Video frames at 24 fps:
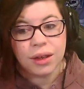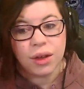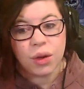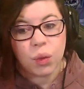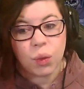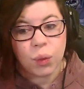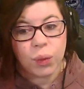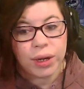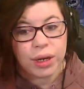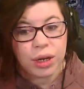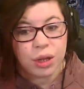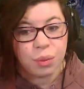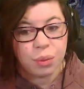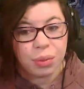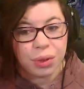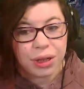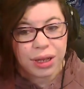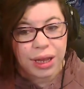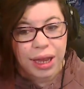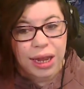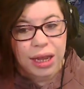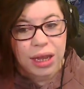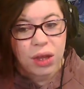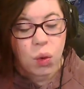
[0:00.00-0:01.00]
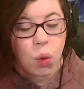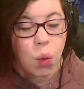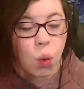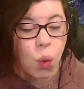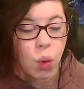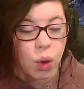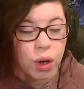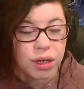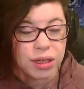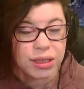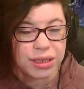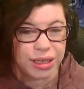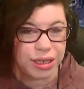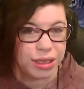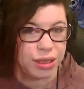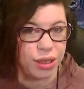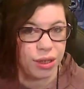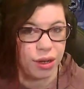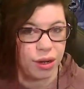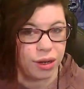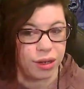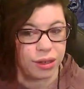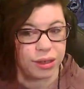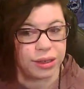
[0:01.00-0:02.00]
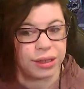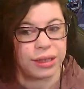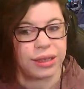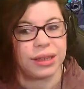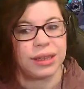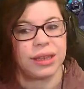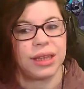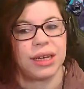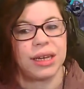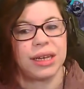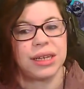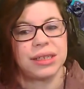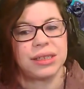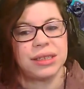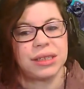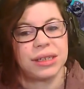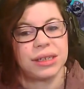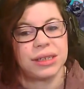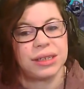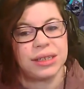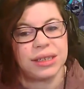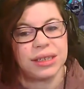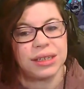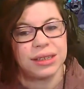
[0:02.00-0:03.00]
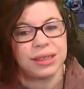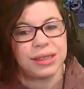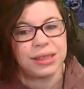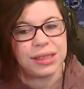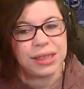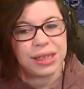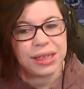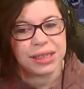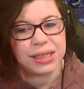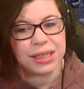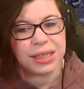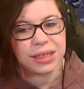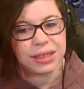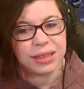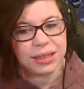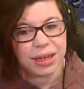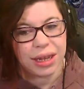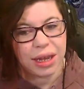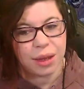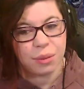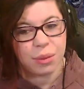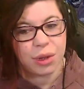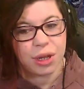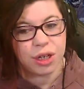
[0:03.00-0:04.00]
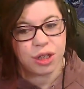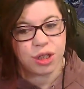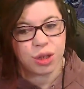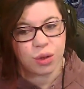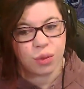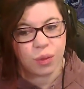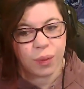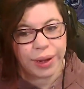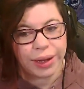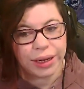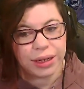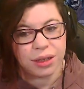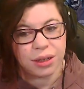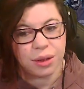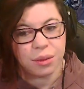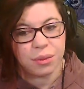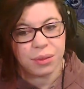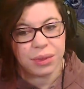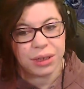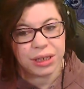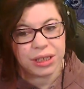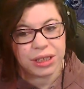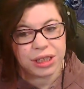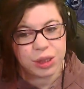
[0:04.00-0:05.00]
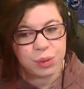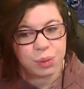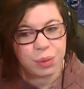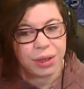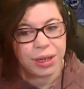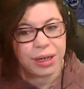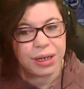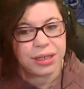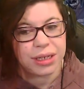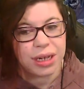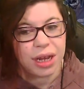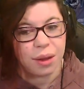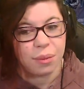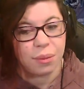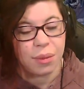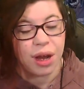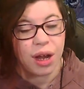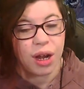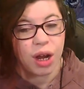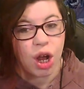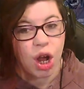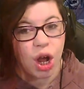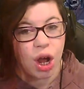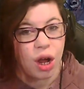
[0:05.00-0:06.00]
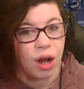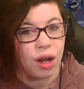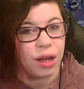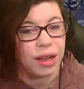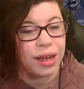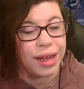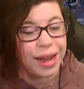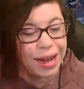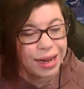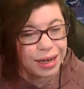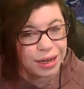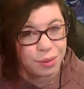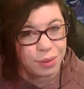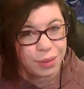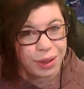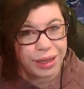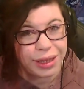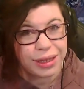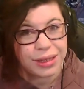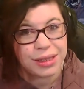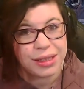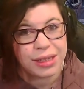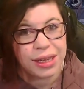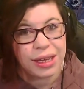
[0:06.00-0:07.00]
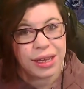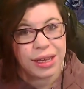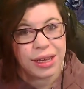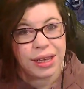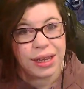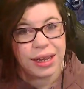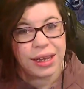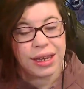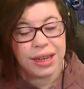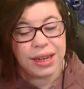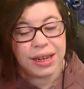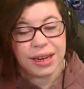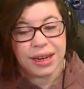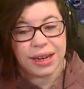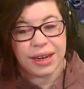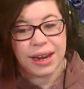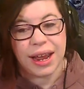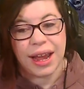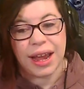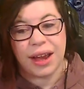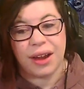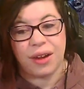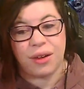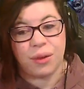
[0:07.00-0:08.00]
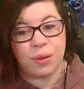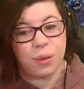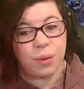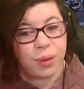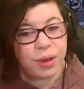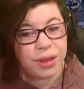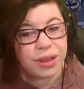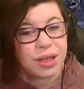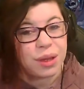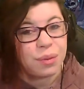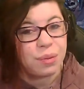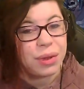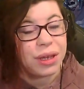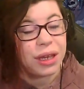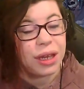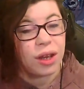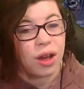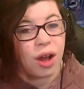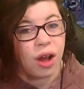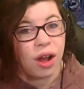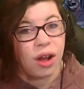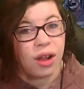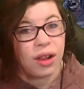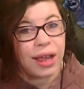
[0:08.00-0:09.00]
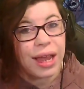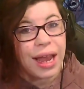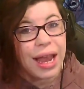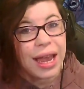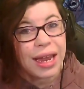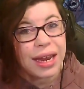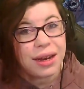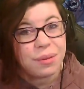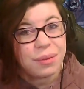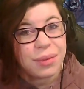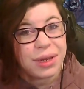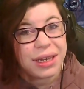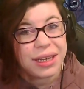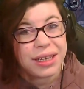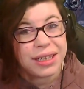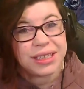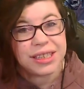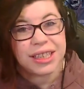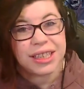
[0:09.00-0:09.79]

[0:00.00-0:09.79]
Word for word: When you play or discard this, deal six damage randomly split among all enemies. Now, with it being all enemies,